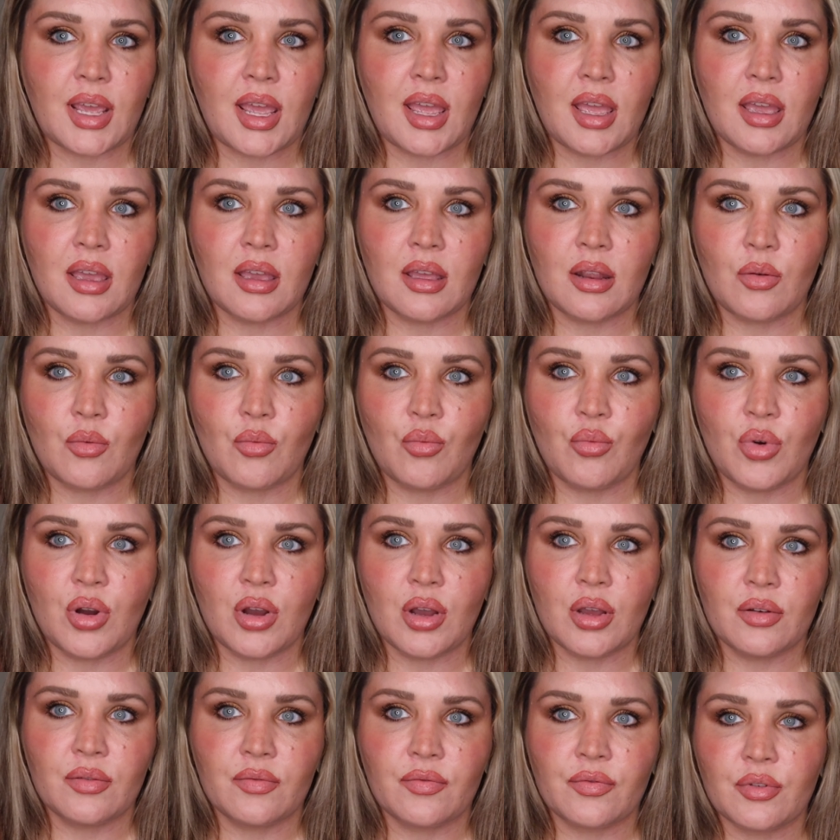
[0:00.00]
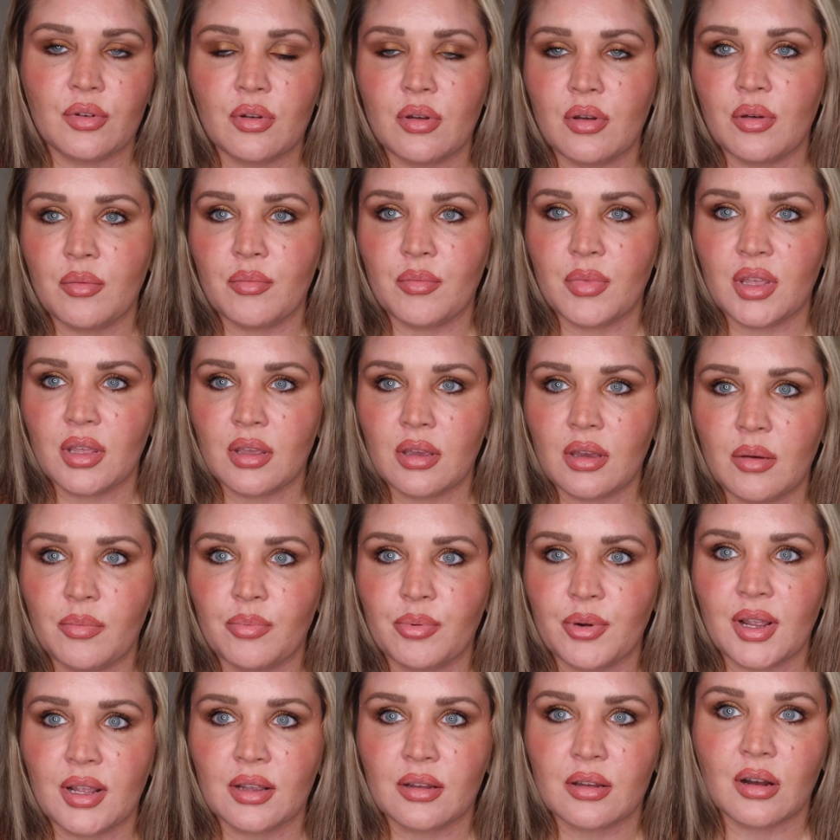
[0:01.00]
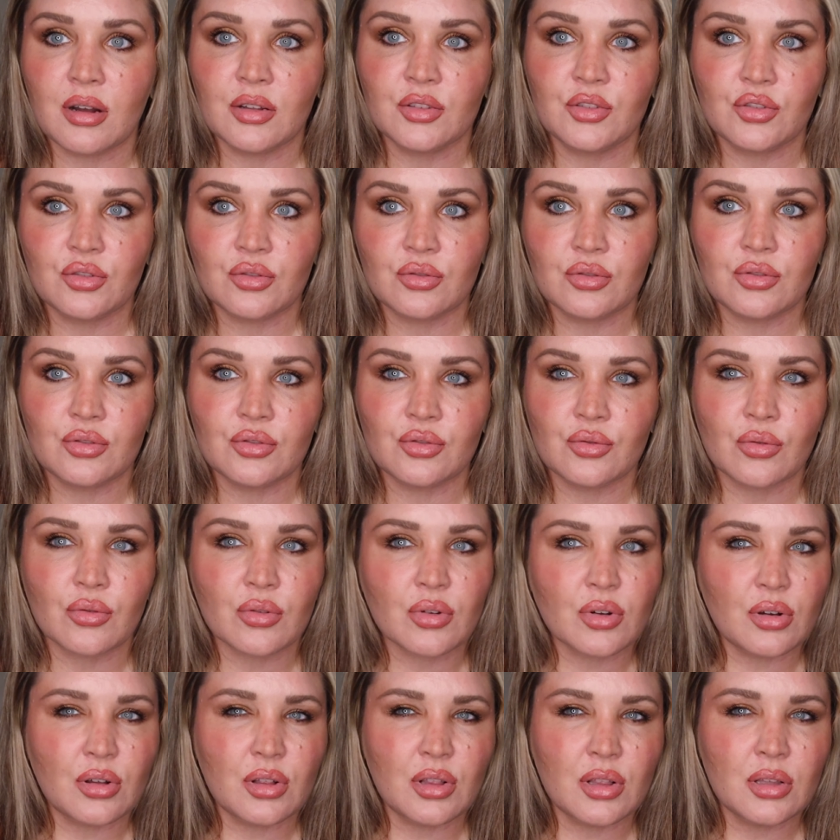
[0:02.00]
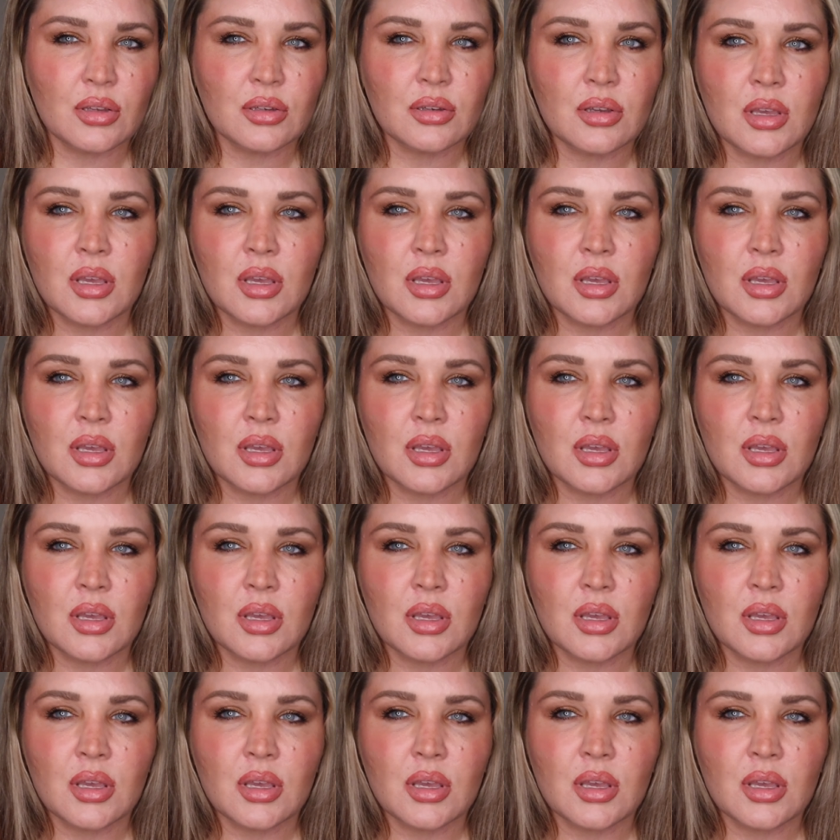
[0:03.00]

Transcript: and one from a brand called Sorrel,